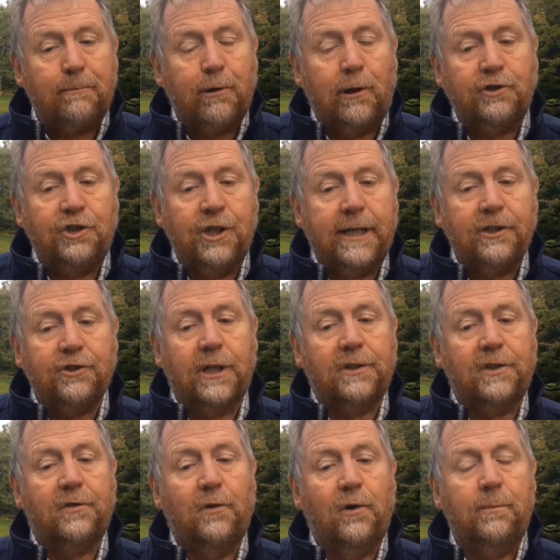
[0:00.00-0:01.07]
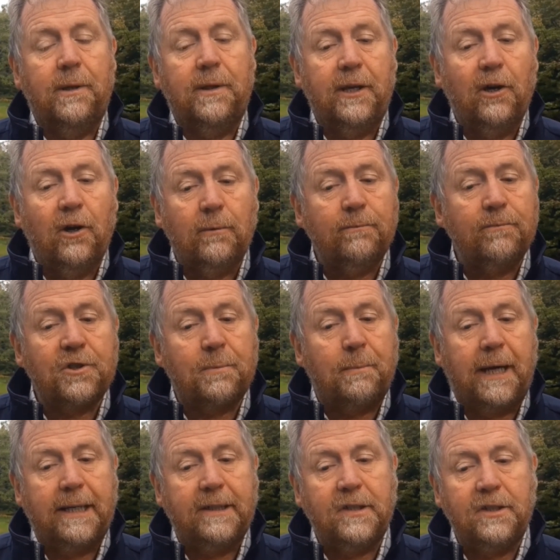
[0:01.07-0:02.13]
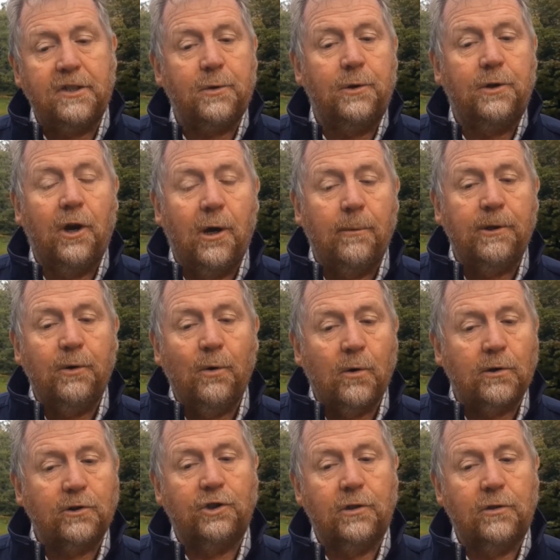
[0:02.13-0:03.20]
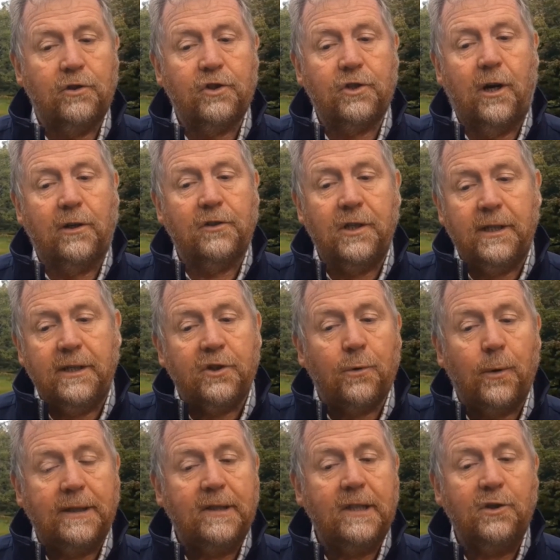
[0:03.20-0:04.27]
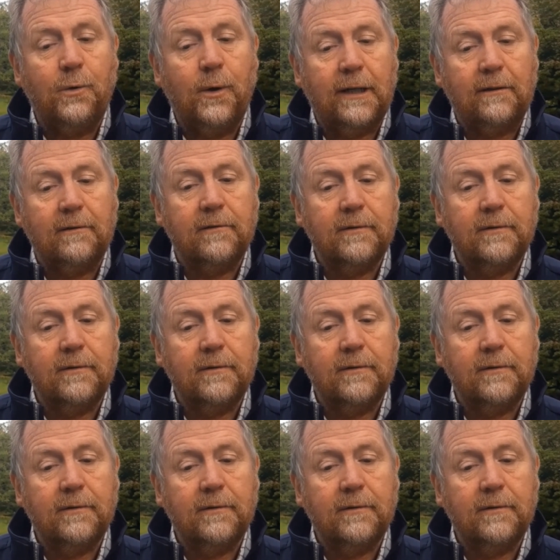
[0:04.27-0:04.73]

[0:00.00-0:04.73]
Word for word: project transforming the open space into an urban orchard starting in 2012.